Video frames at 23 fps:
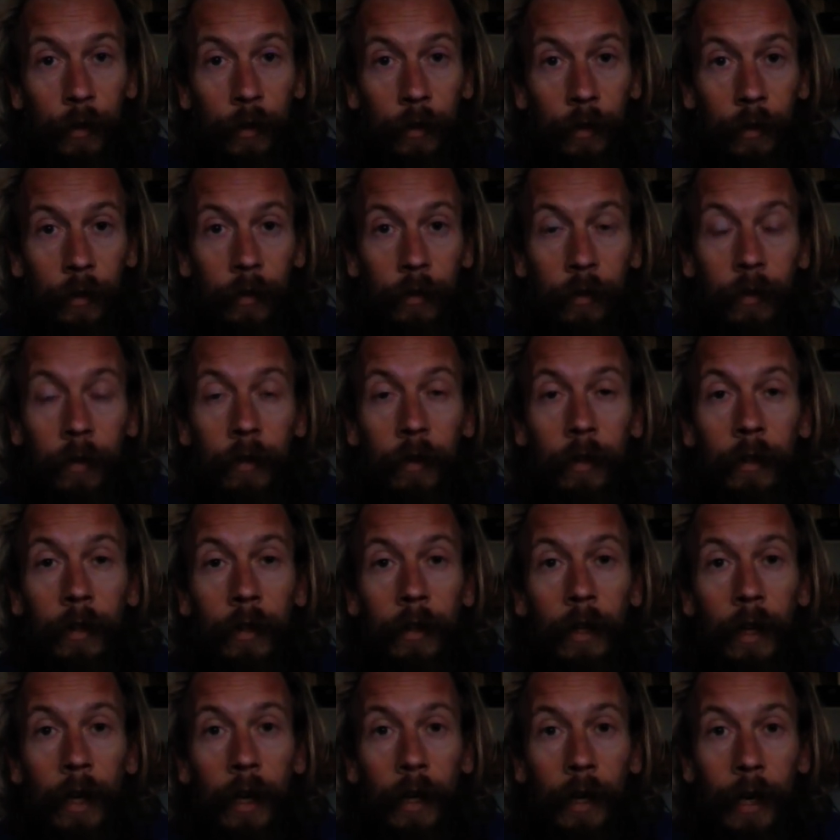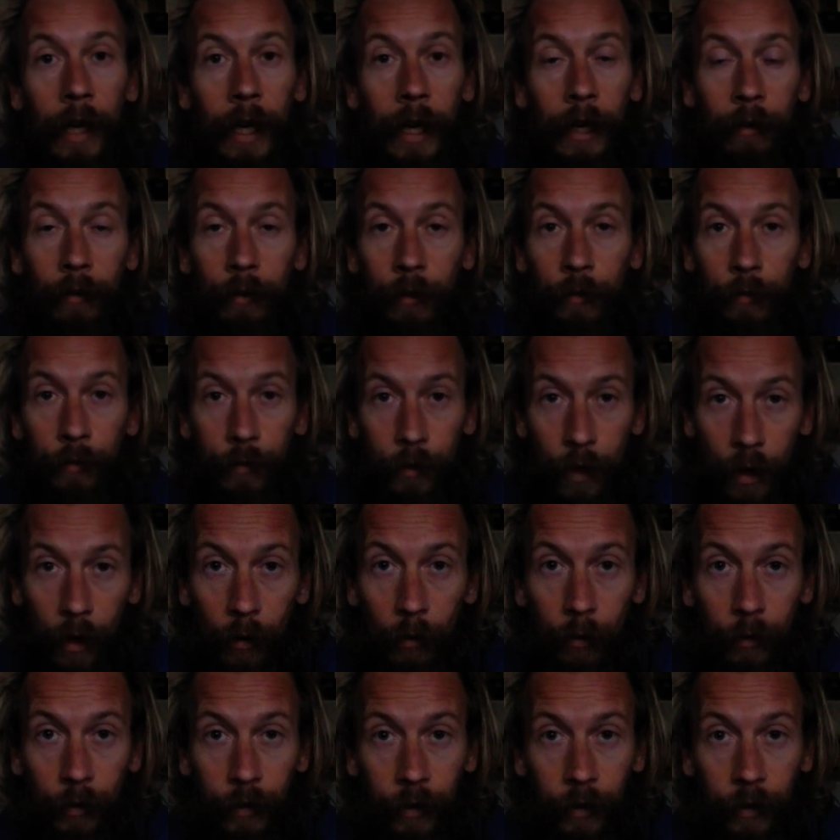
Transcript: the a layer of gold.